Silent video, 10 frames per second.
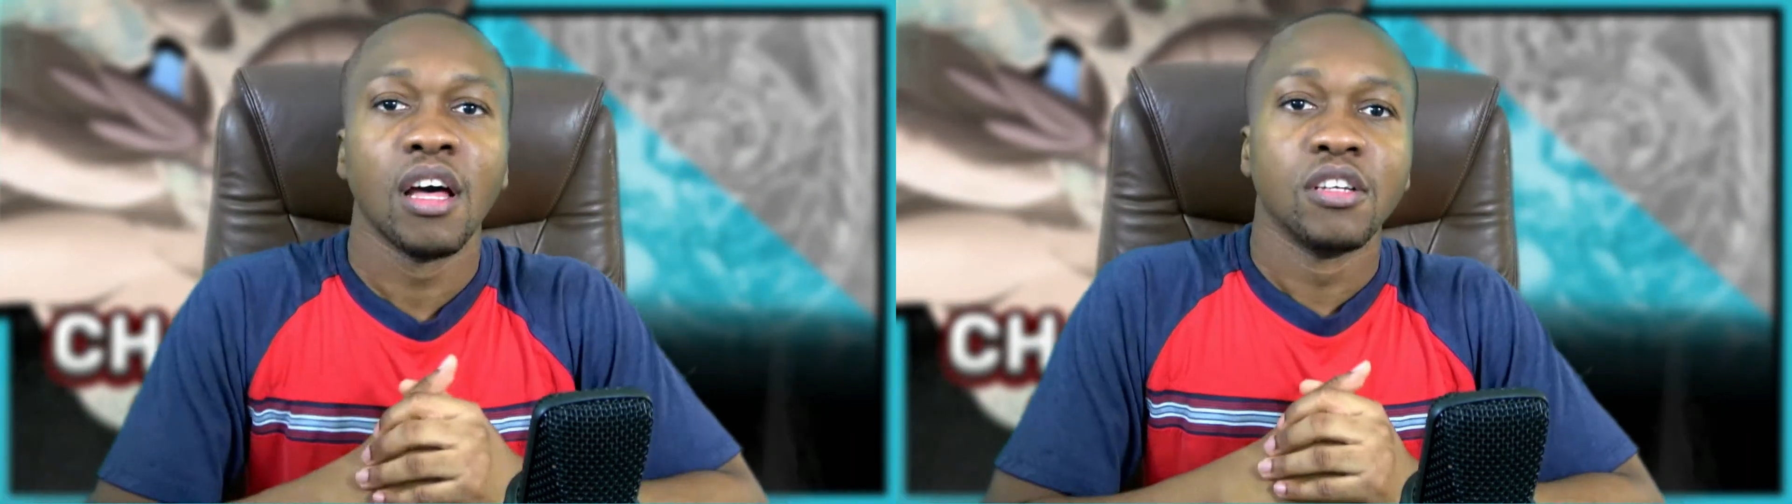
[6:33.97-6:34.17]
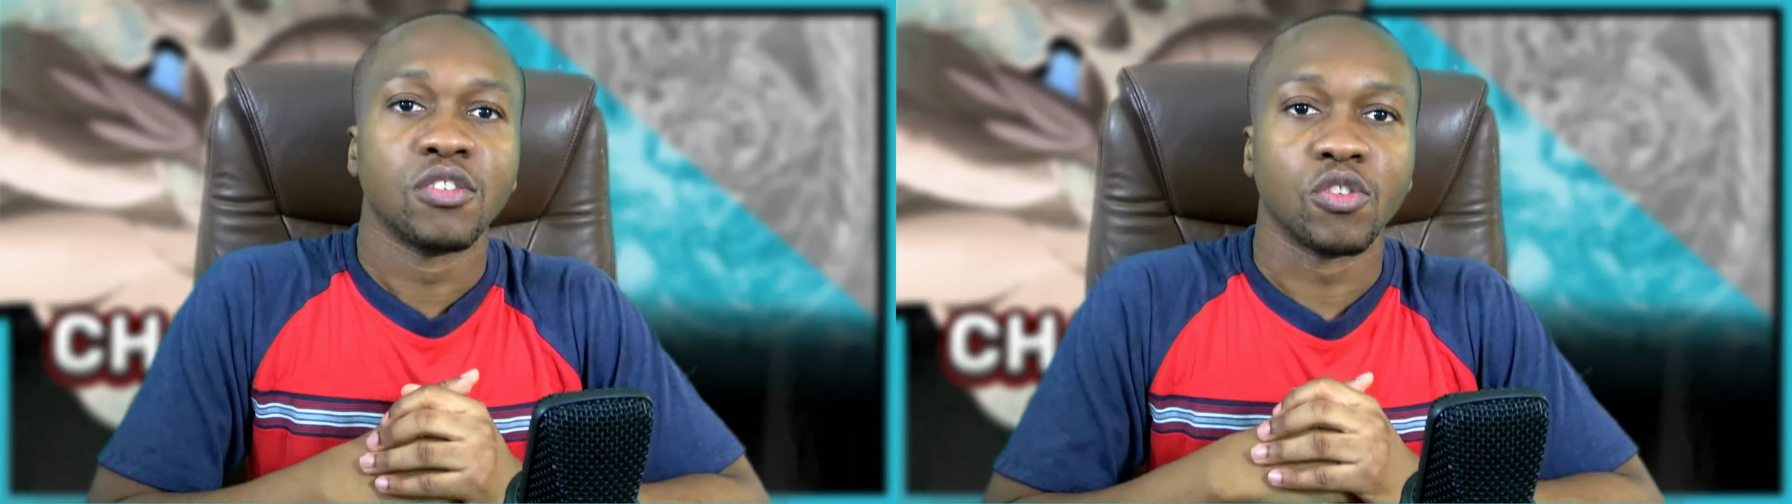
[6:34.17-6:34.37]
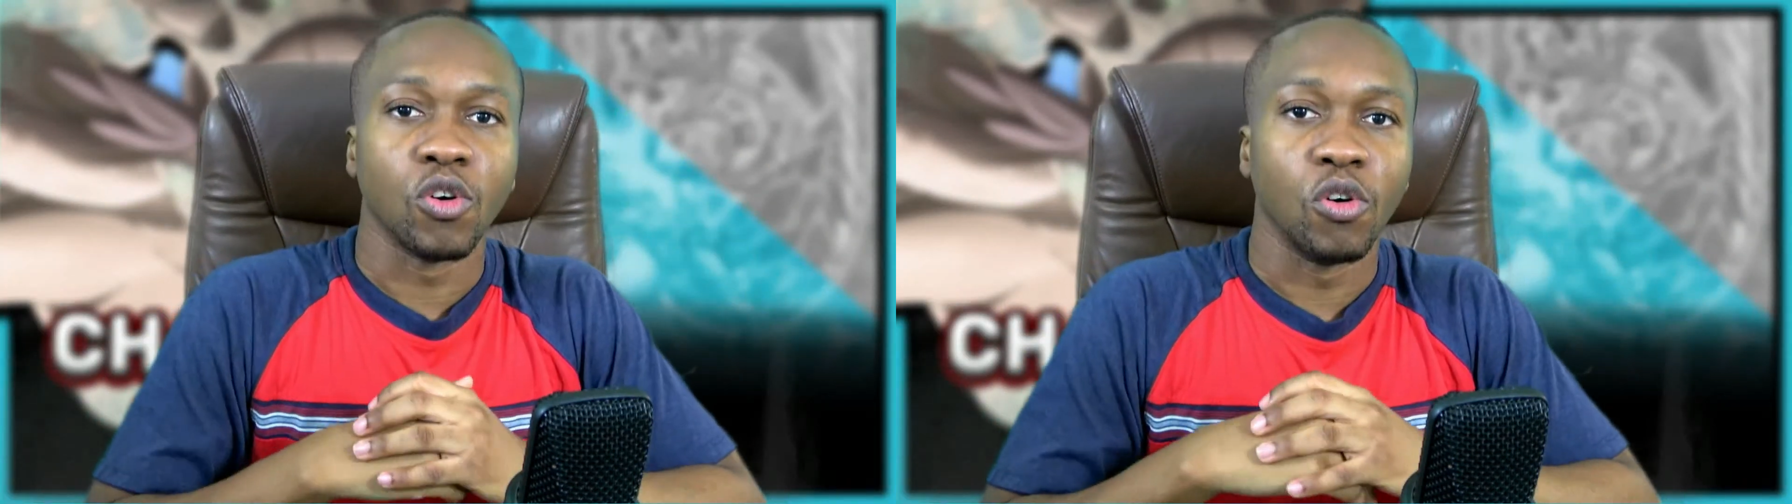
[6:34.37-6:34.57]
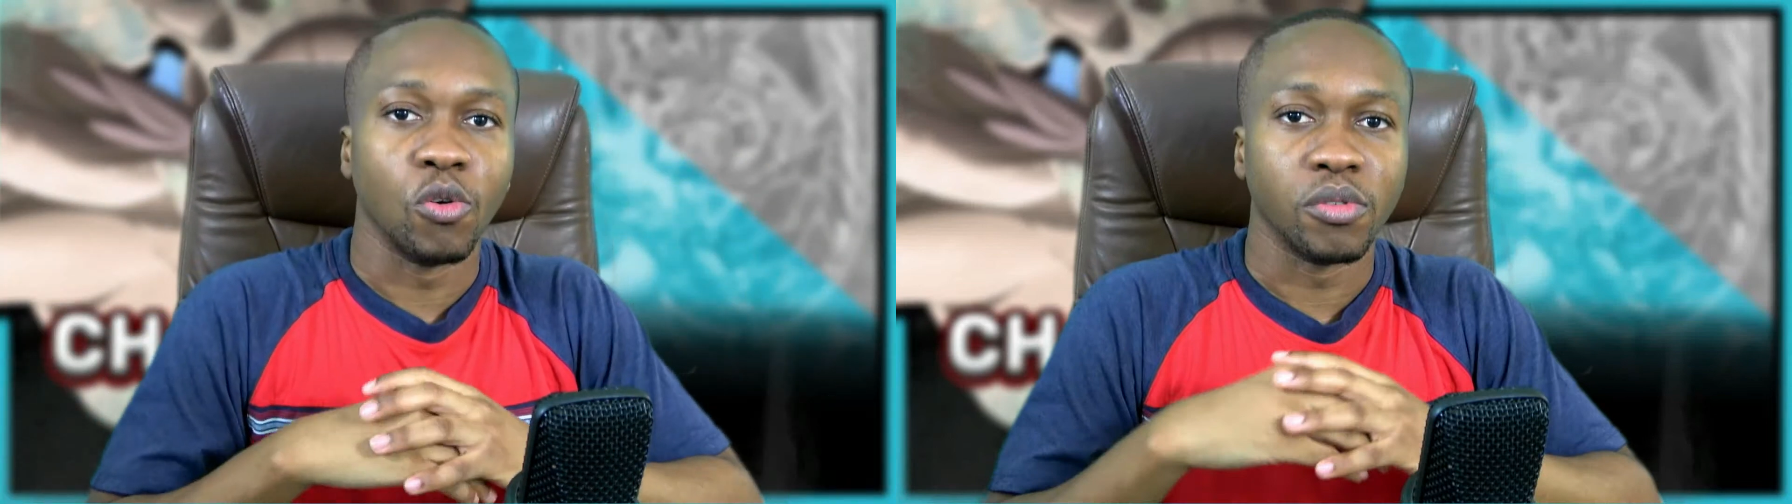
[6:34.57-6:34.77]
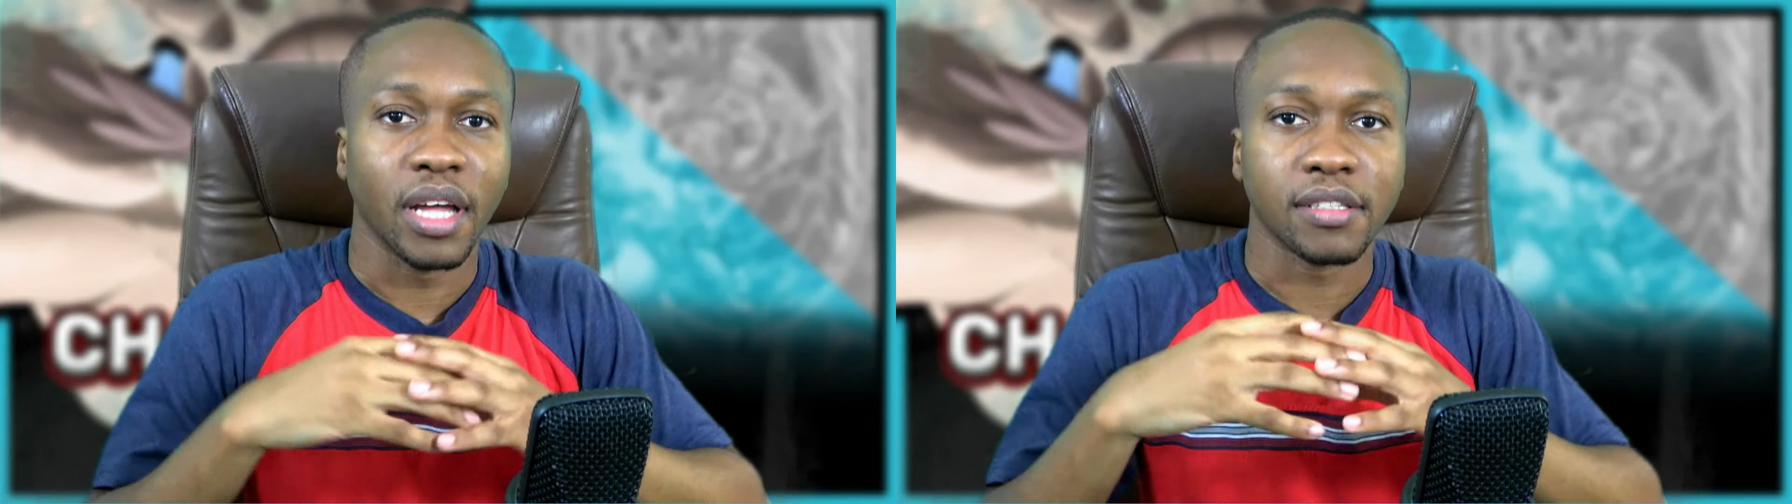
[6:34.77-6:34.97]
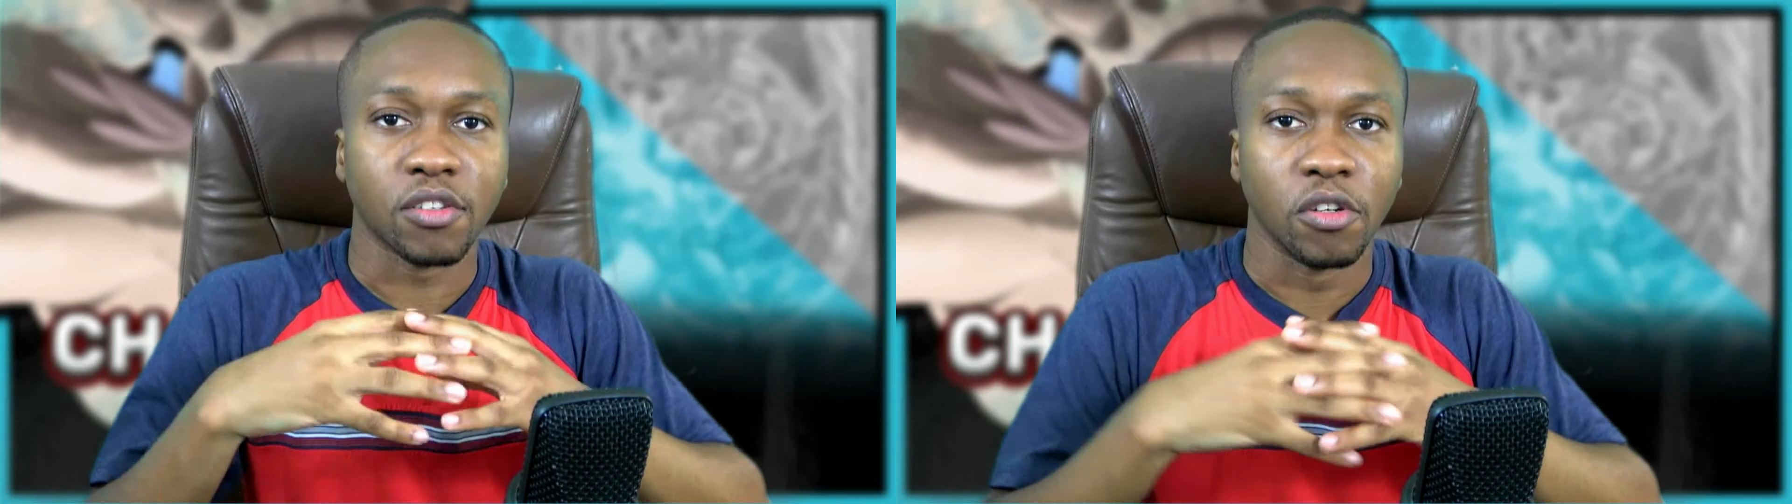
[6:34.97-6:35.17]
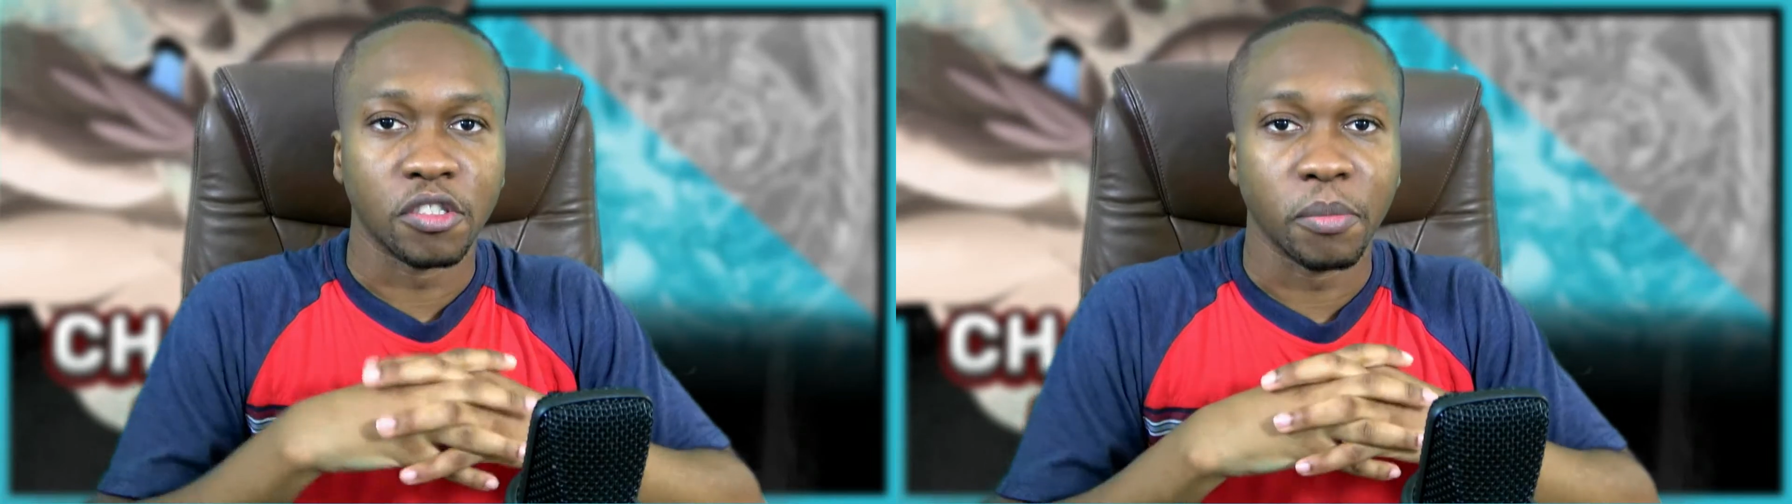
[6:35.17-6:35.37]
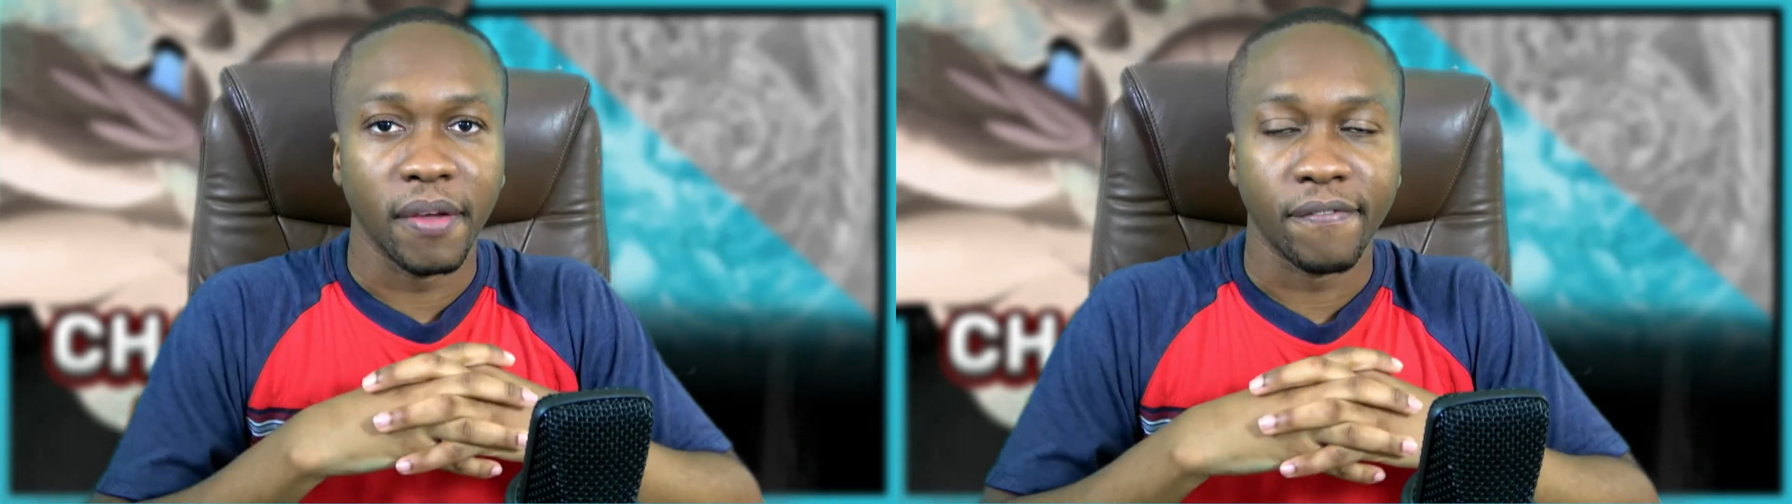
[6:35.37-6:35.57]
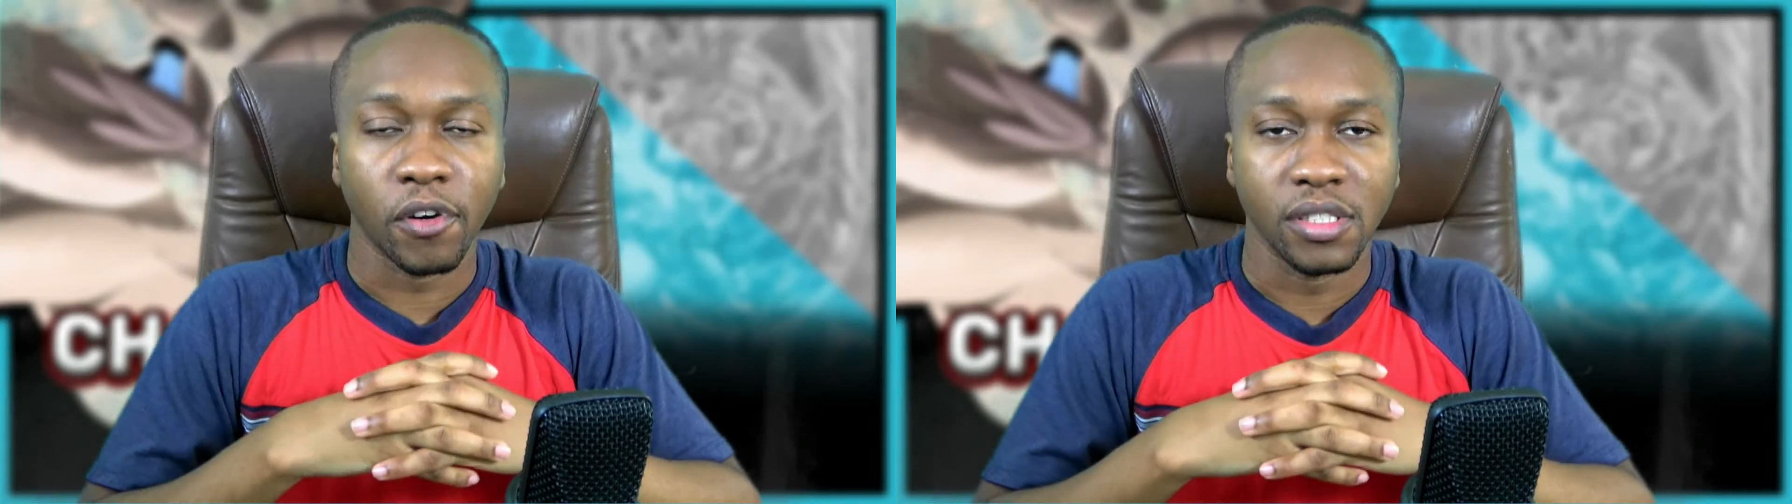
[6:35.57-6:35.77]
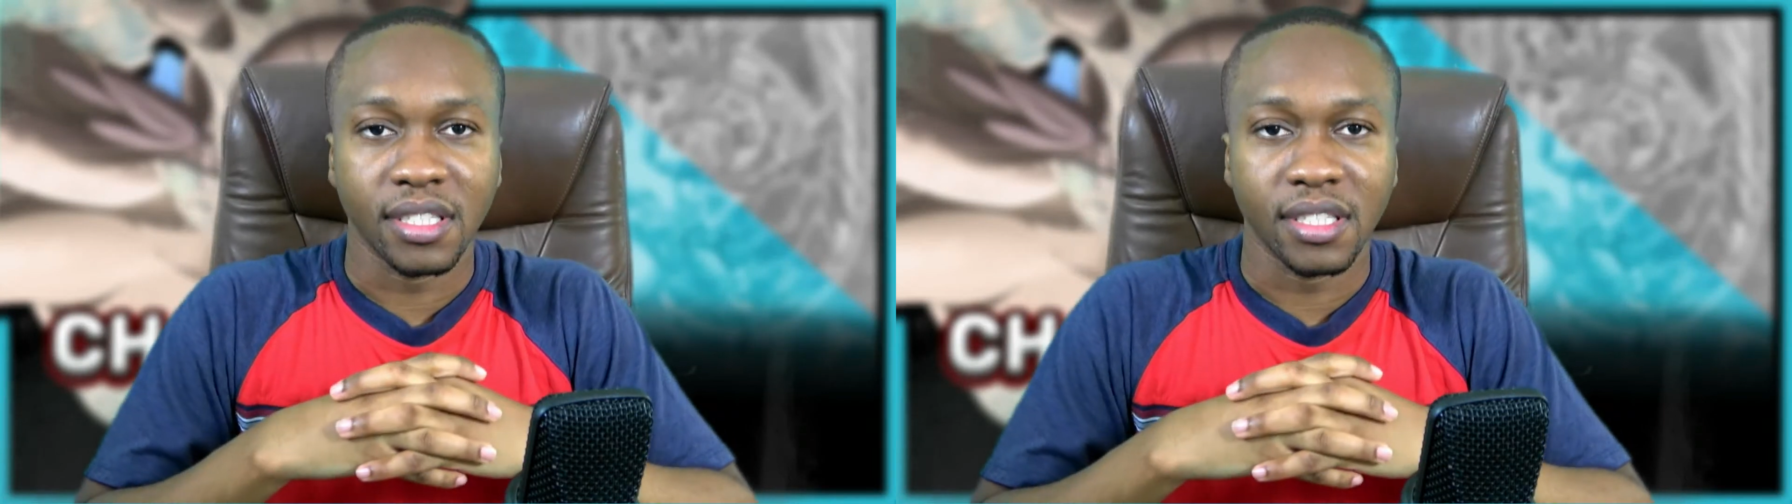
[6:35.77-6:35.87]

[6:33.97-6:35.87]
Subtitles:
So that's going to be fun